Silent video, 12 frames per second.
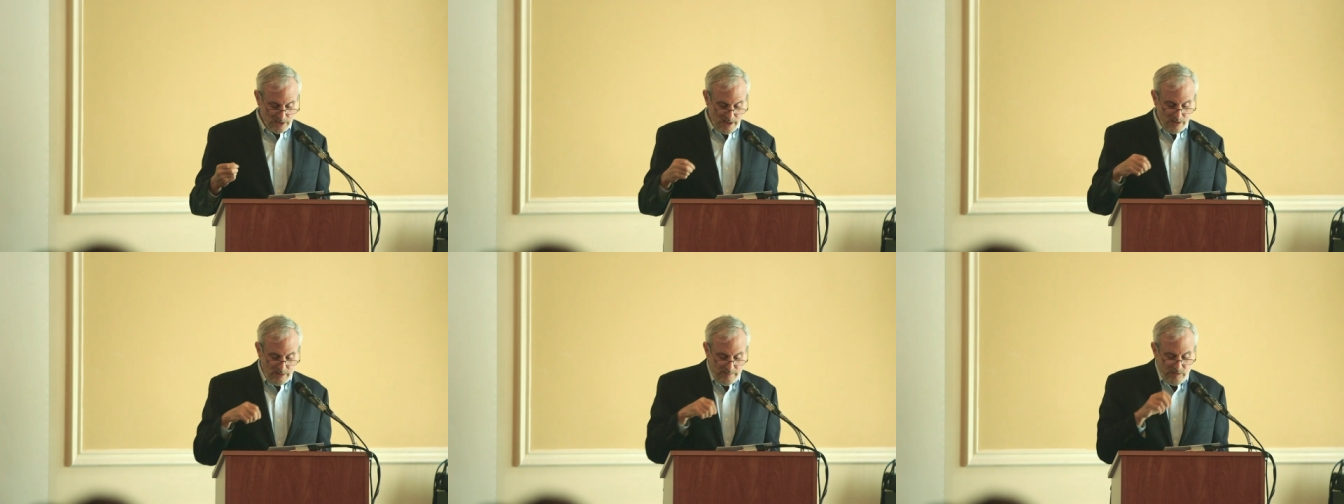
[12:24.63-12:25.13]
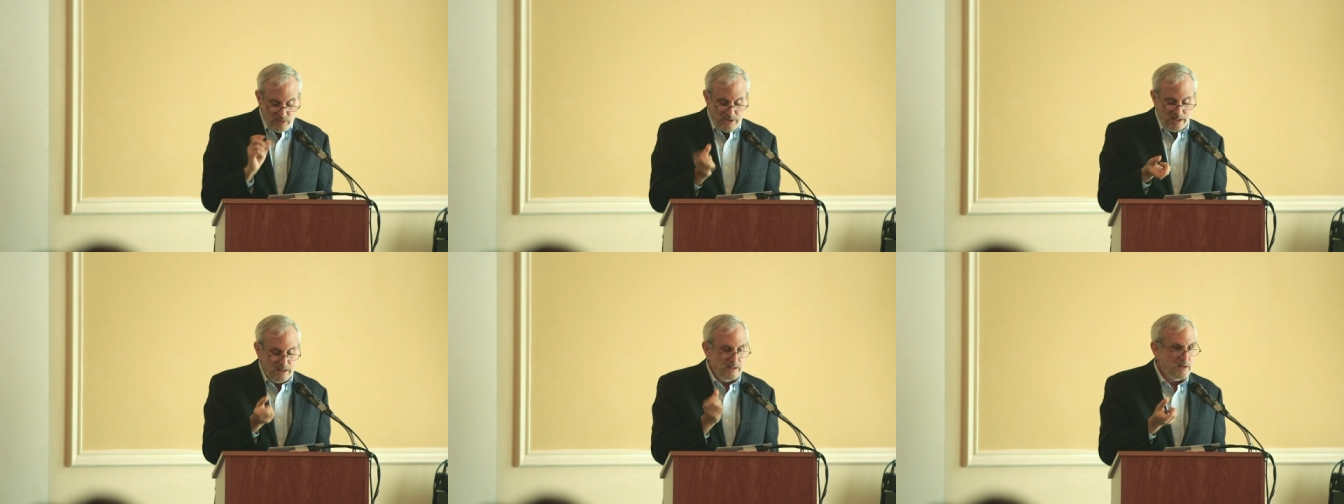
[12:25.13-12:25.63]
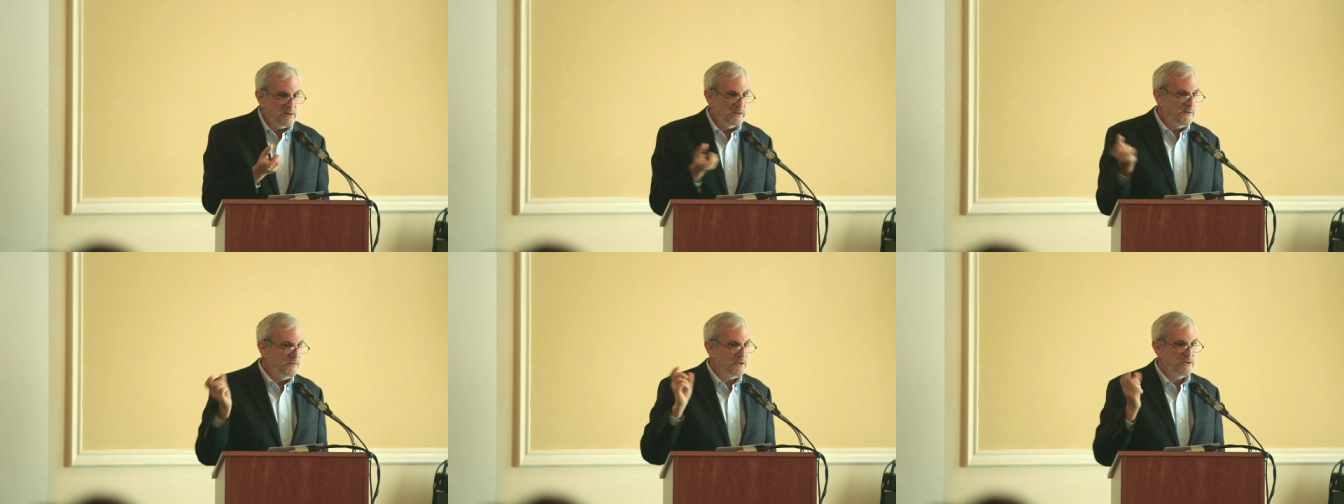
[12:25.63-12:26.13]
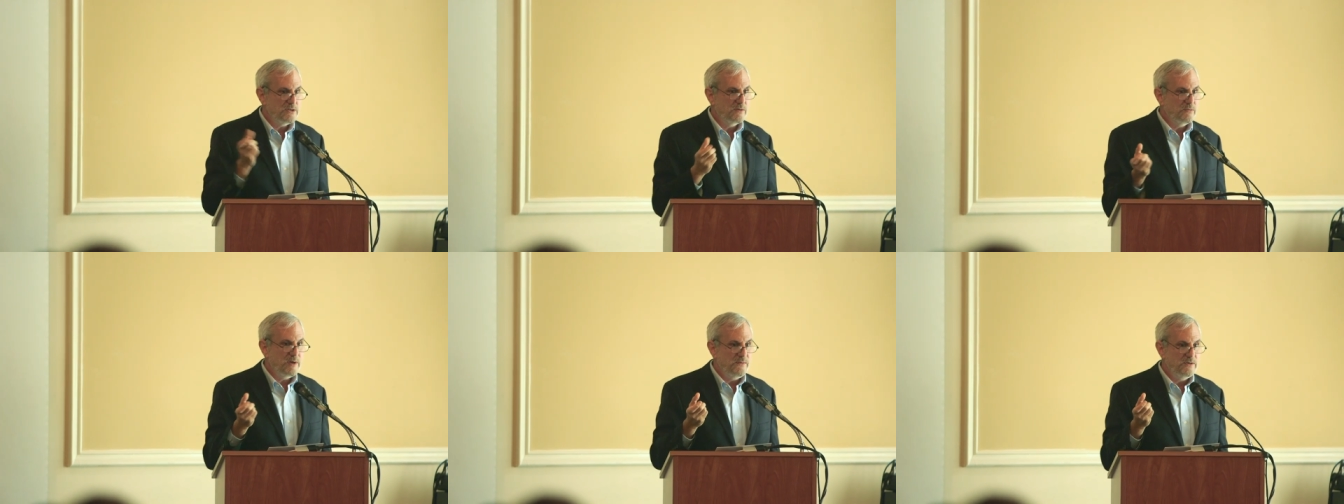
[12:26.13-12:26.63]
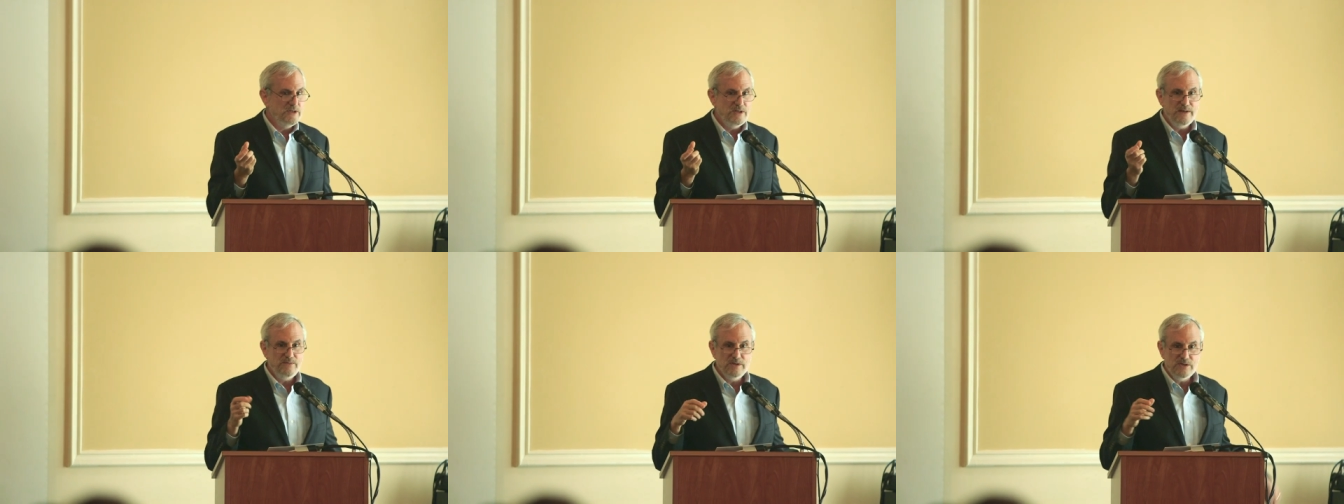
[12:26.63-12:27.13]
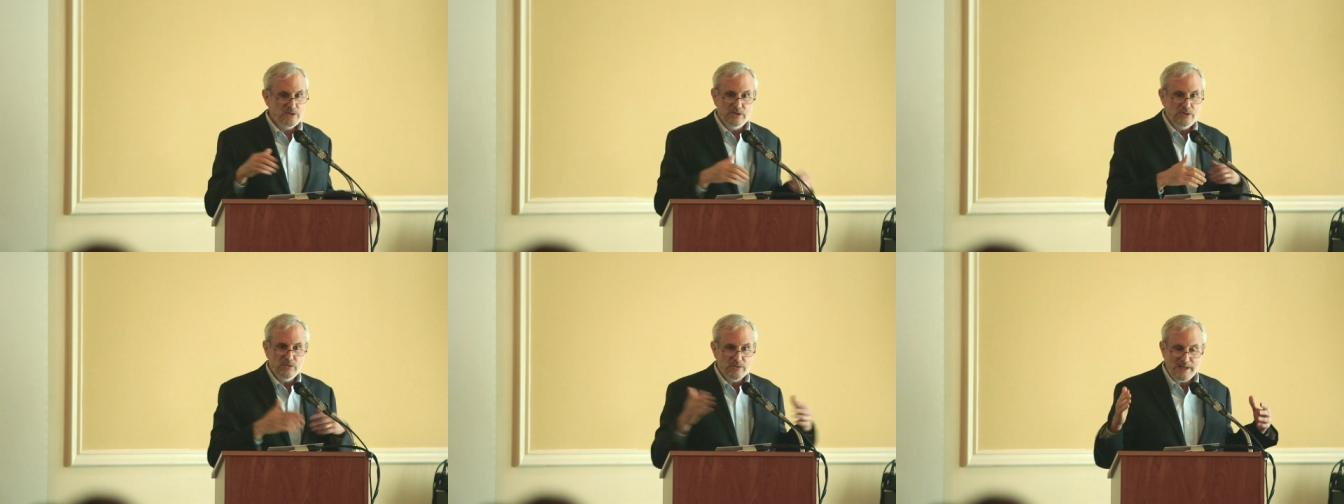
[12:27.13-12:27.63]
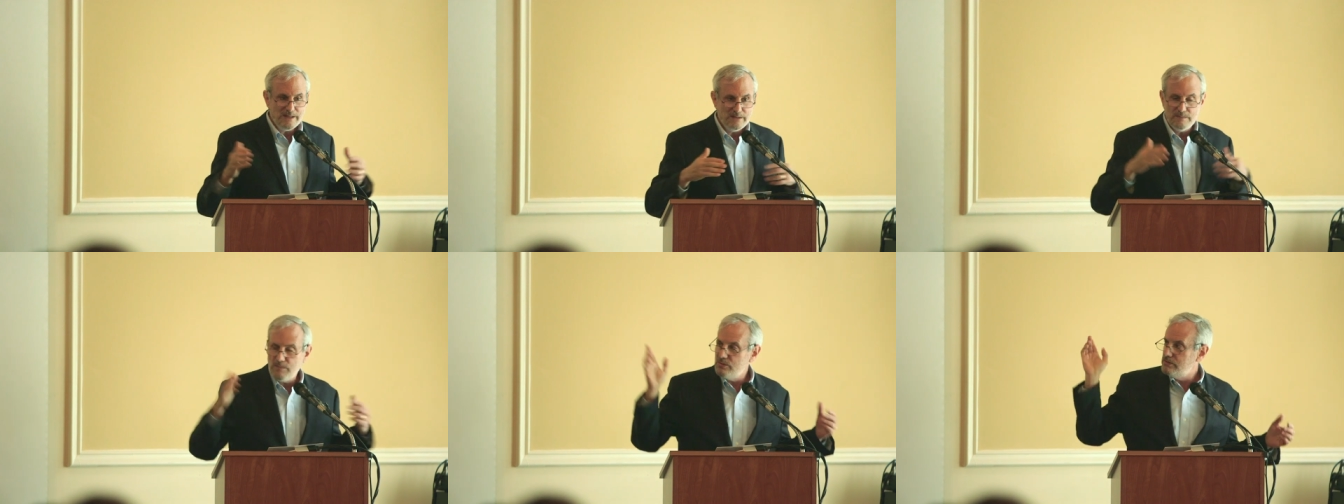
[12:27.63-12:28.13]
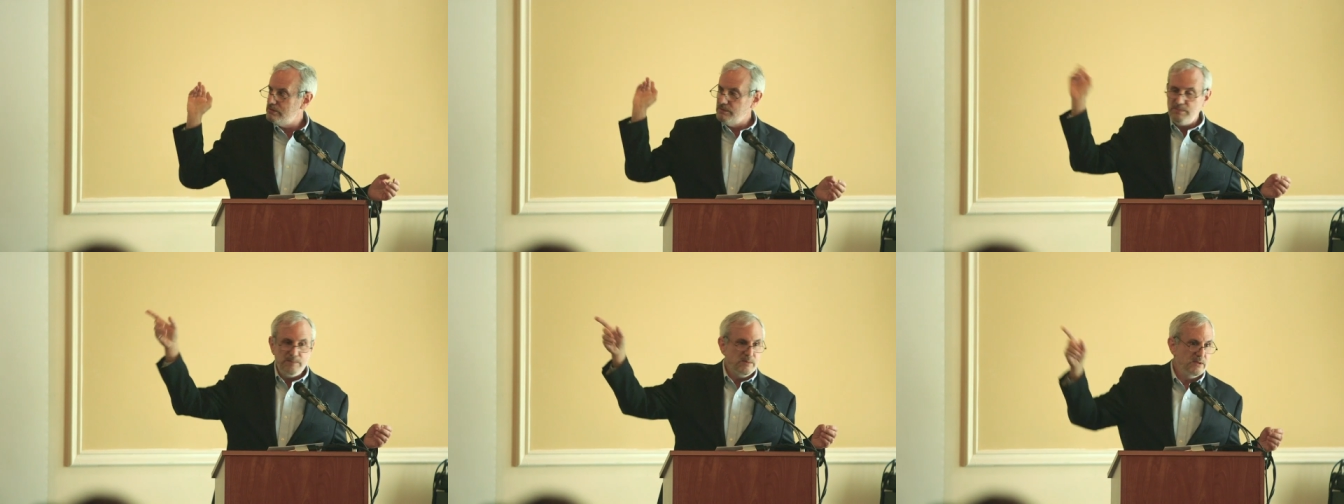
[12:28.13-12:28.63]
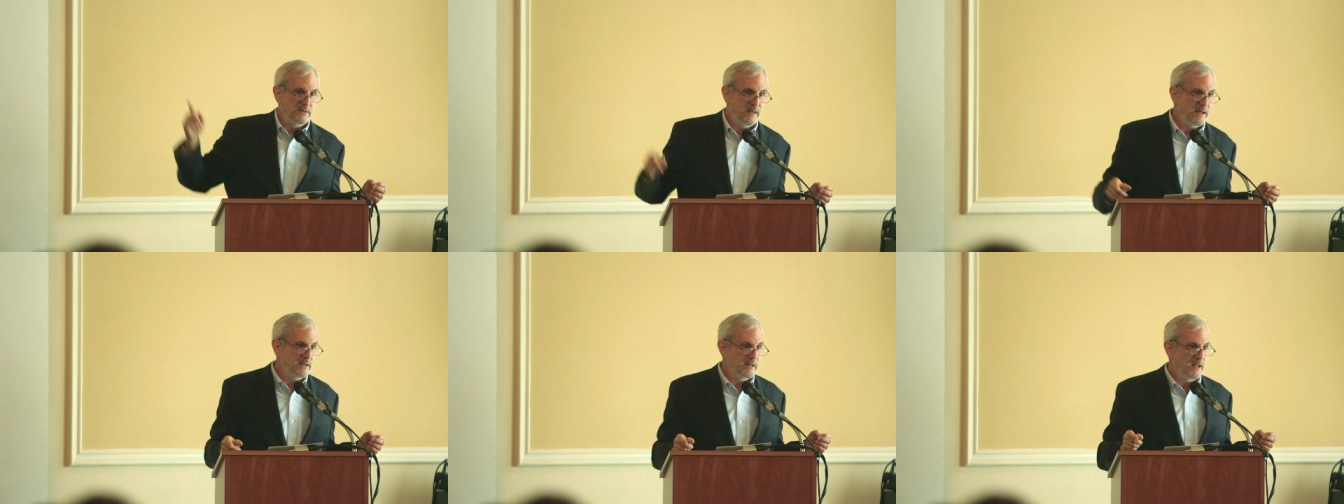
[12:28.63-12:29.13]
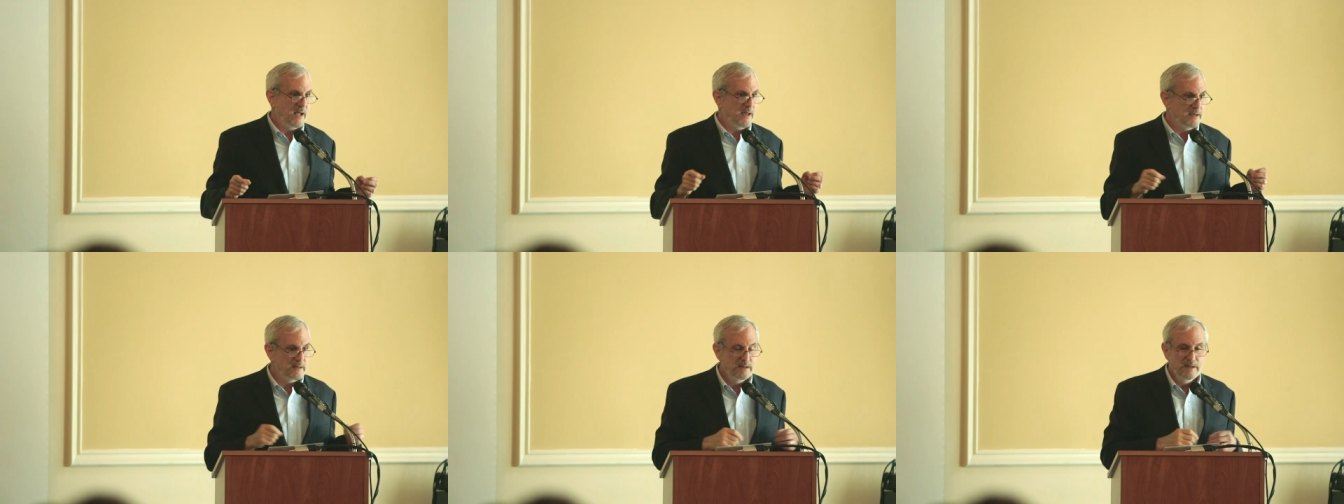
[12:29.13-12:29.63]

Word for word: Now, if you take a narrow definition of the refugee definition, you don't get to most of the people in that line.